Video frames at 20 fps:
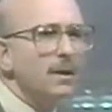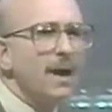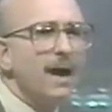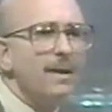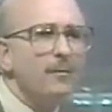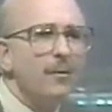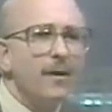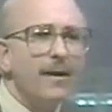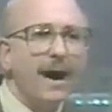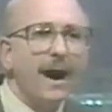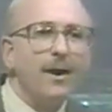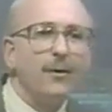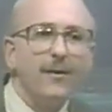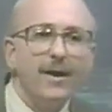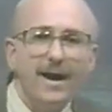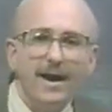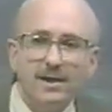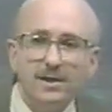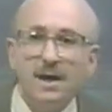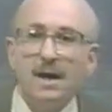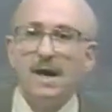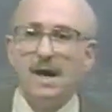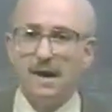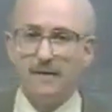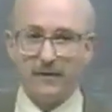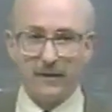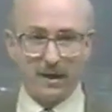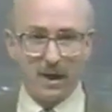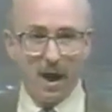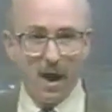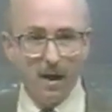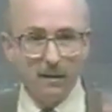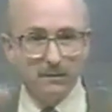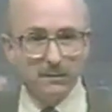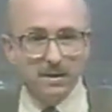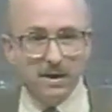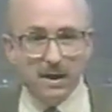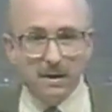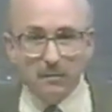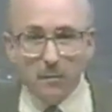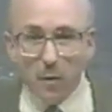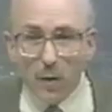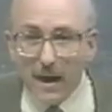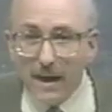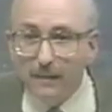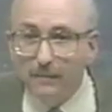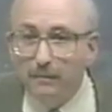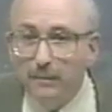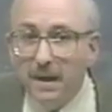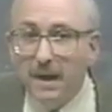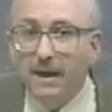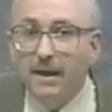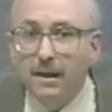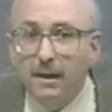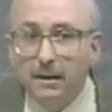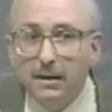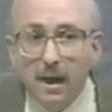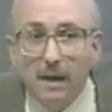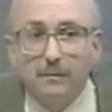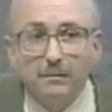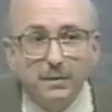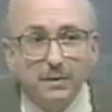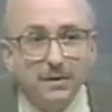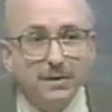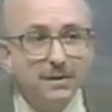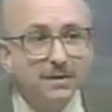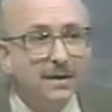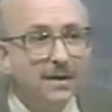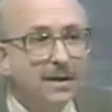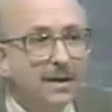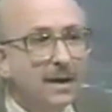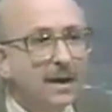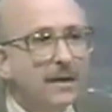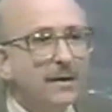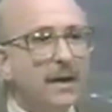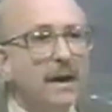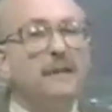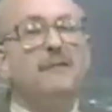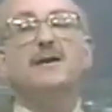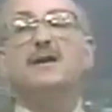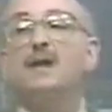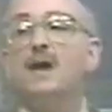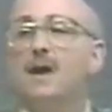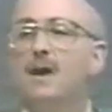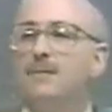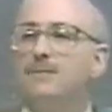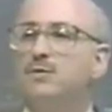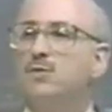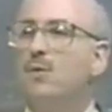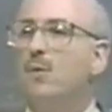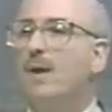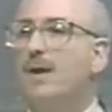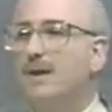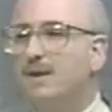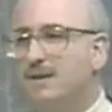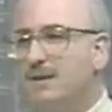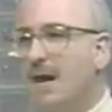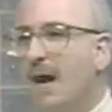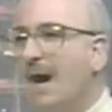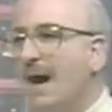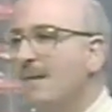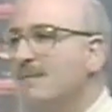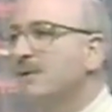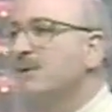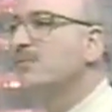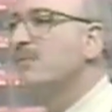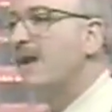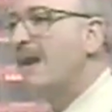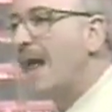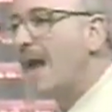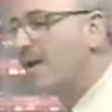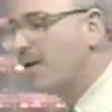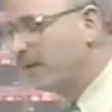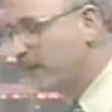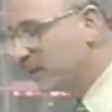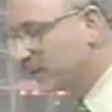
lot more outrage if it comes in great big clumps than if it comes one at a time spread out over